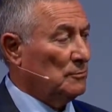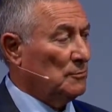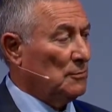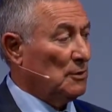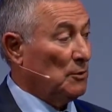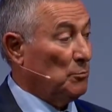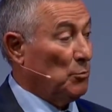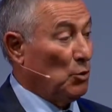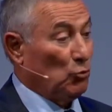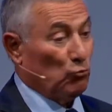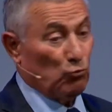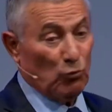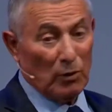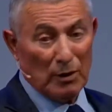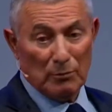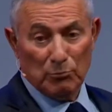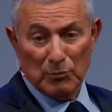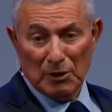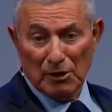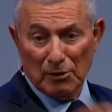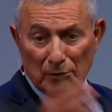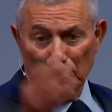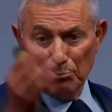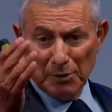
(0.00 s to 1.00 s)
About 1
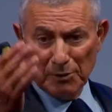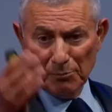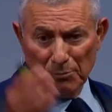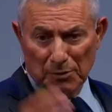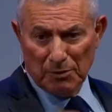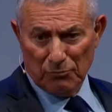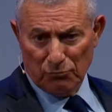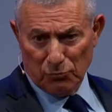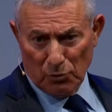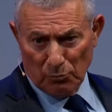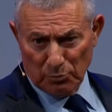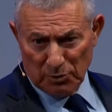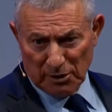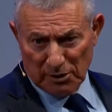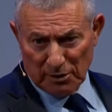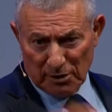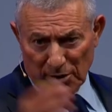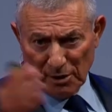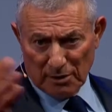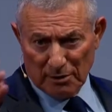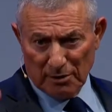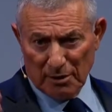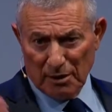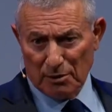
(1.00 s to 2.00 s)
million people from
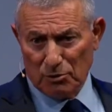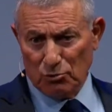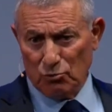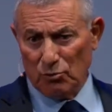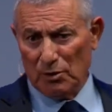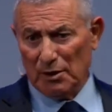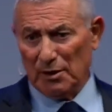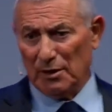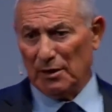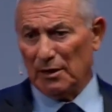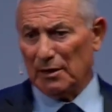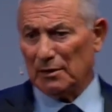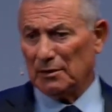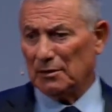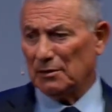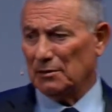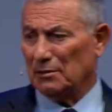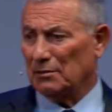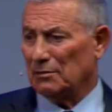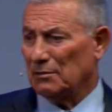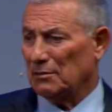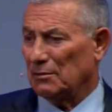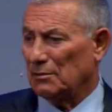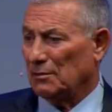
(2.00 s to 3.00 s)
Kiryat Gat to Eilat,
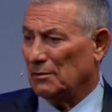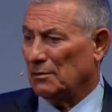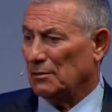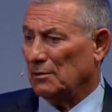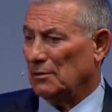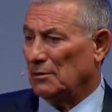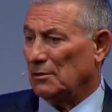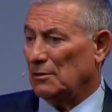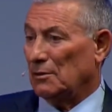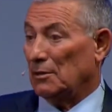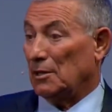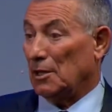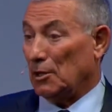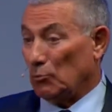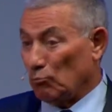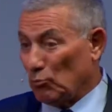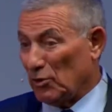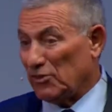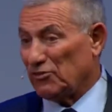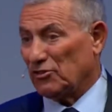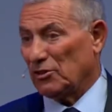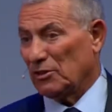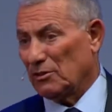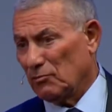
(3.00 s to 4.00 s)
and we
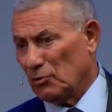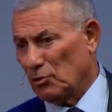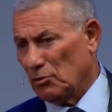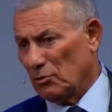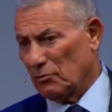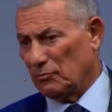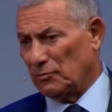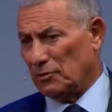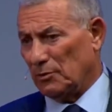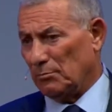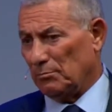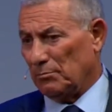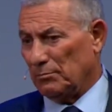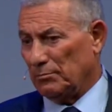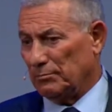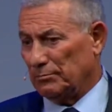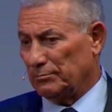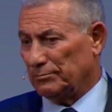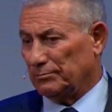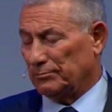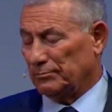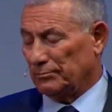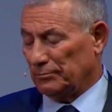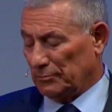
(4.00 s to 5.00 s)
serve all of them.
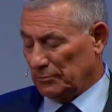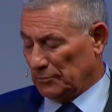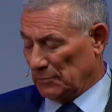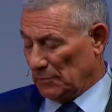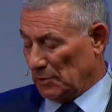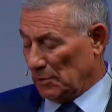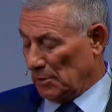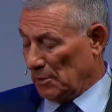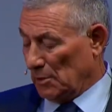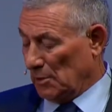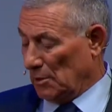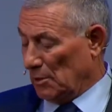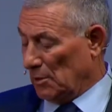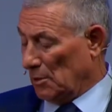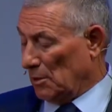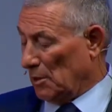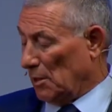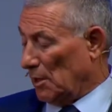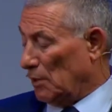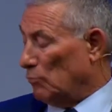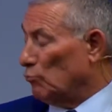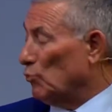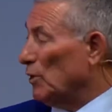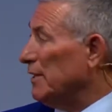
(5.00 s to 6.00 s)

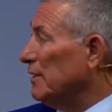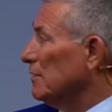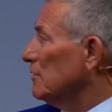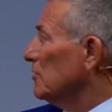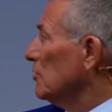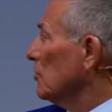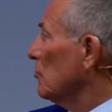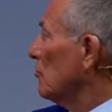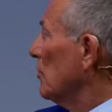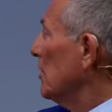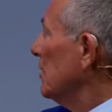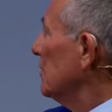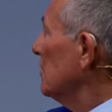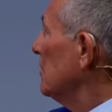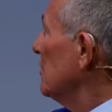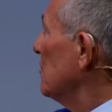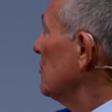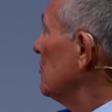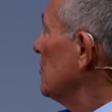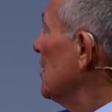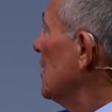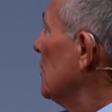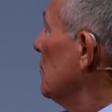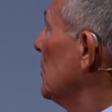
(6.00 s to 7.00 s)
And we integrate
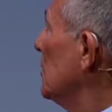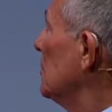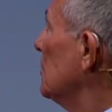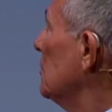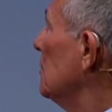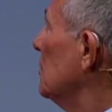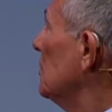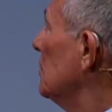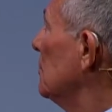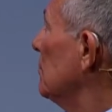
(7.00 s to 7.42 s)
disabled